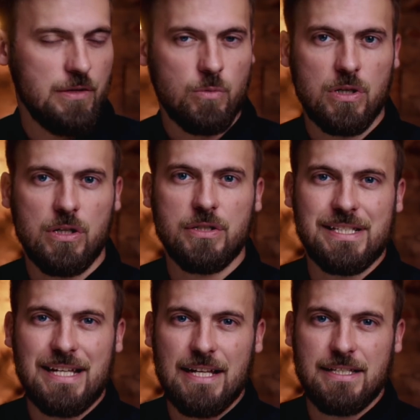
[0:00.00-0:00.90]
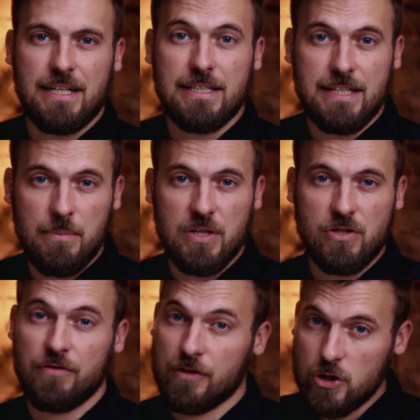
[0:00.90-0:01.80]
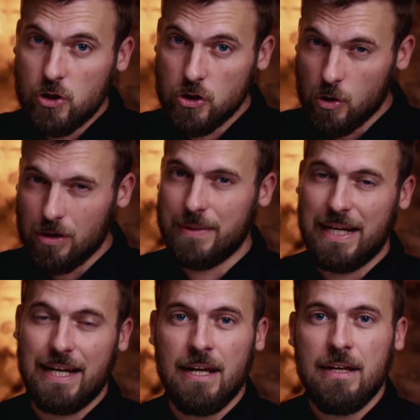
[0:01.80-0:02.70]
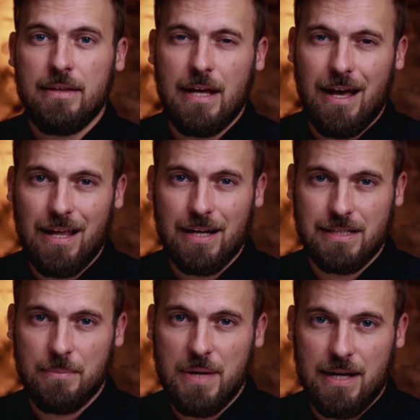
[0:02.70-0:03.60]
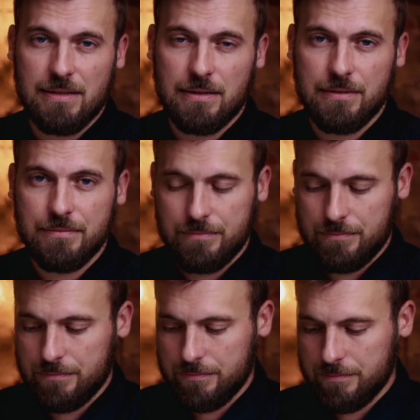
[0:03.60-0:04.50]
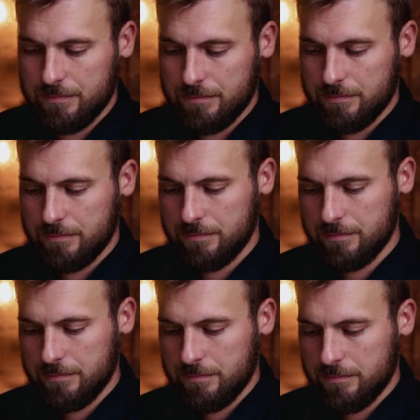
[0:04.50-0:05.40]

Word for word: in the world decides to condemn Israel for storming the Al-Aqsa Mosque. What did Israel actually do? Israel actually